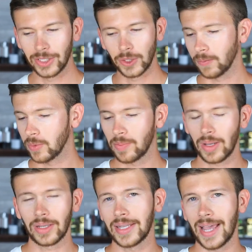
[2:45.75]
just from
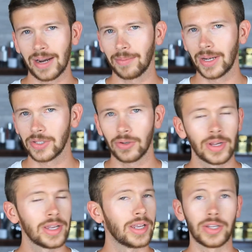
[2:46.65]
smelling the atomizer.
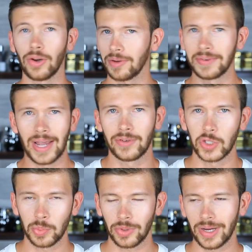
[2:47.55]
You don't even have to
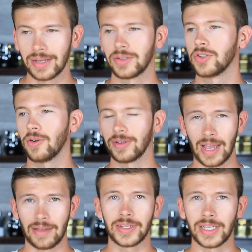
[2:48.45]
spray it to start
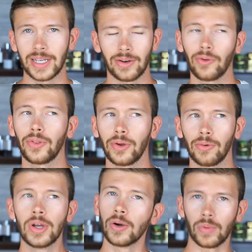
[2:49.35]
diving in.
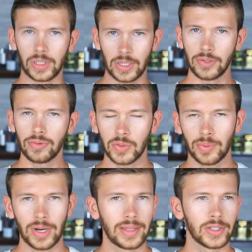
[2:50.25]
Although when you do
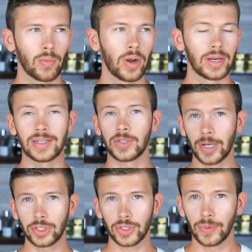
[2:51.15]
spray this one, and
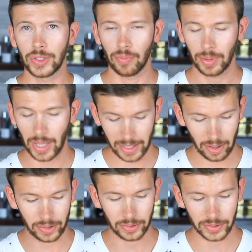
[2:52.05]
especially when you apply it
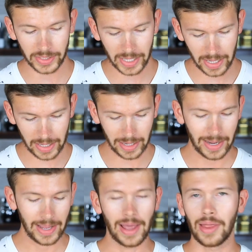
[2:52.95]
on your skin,
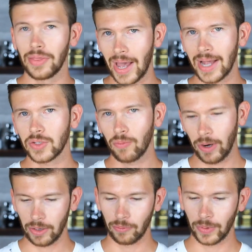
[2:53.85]
that's
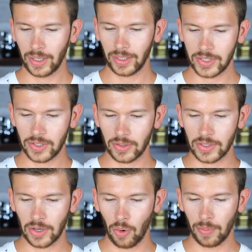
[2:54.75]
where it really starts
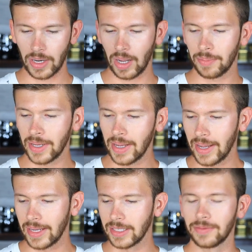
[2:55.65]
to open up
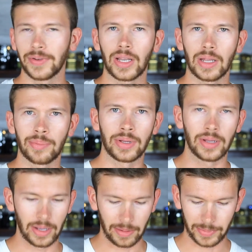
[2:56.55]
and develop.
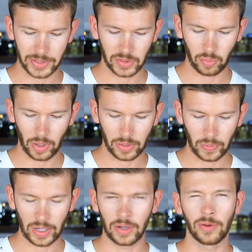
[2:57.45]
Um, this is one
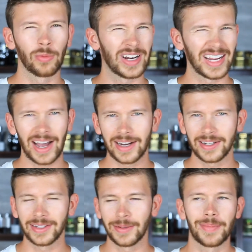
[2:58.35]
where when I got
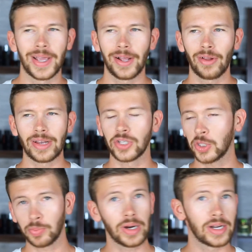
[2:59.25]
it in the mail, I
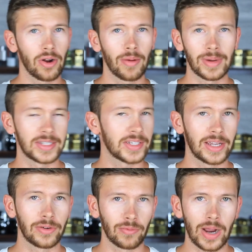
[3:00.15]
just sprayed it on my
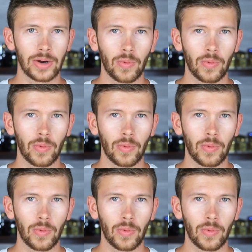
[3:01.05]
skin right